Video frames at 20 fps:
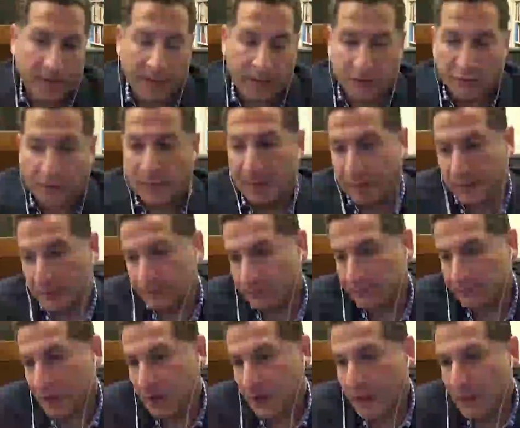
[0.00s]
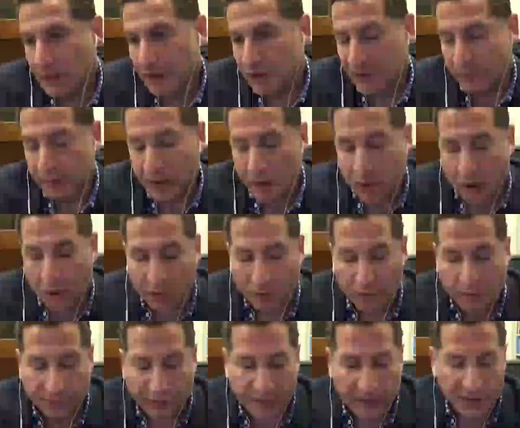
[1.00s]
So remember, Jimmy Carter
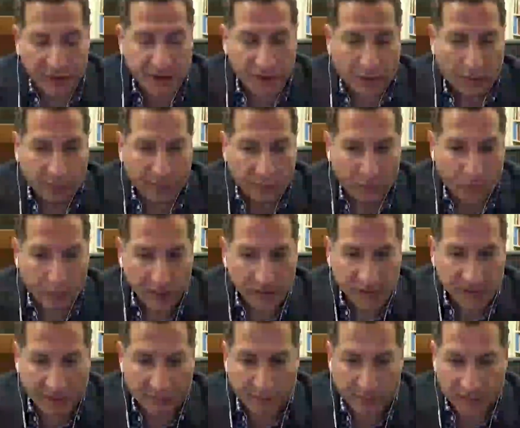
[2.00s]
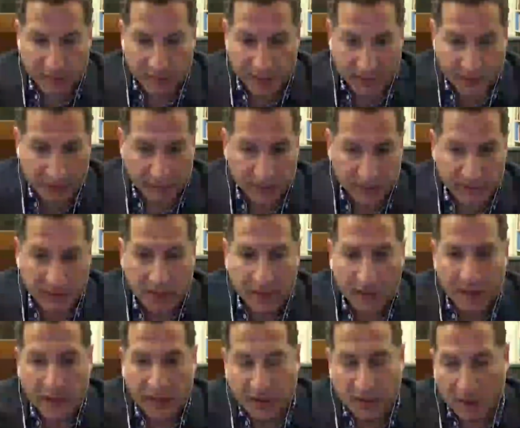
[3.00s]
defeats Gerald Ford in 76.
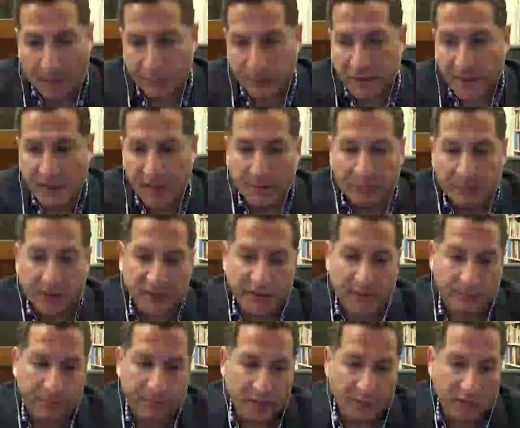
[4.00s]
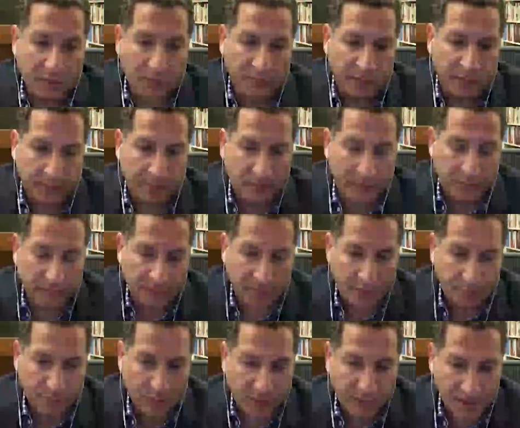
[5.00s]
He comes in, he brings a big group from
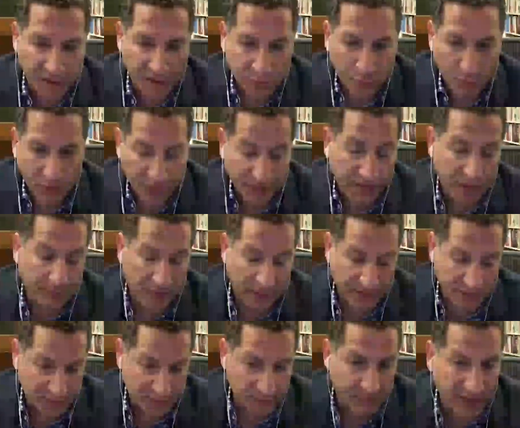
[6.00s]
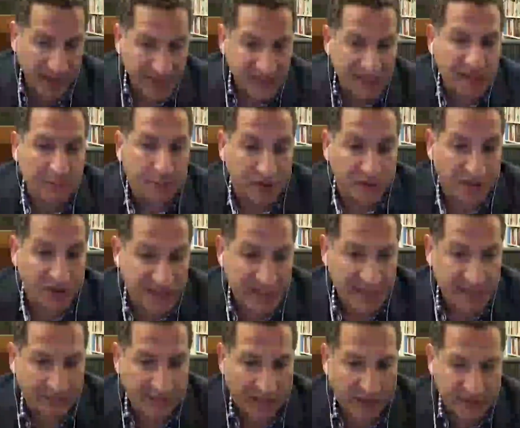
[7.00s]
Brookings with him as it's
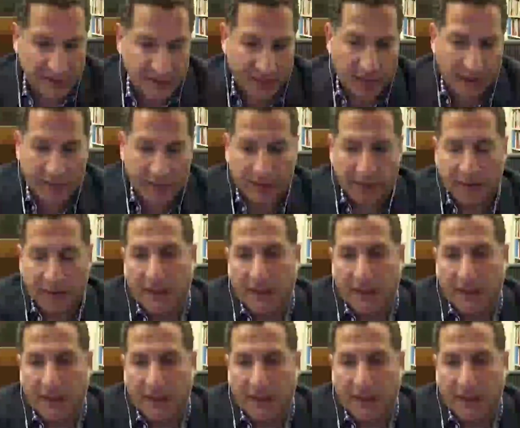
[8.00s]
perceived outside.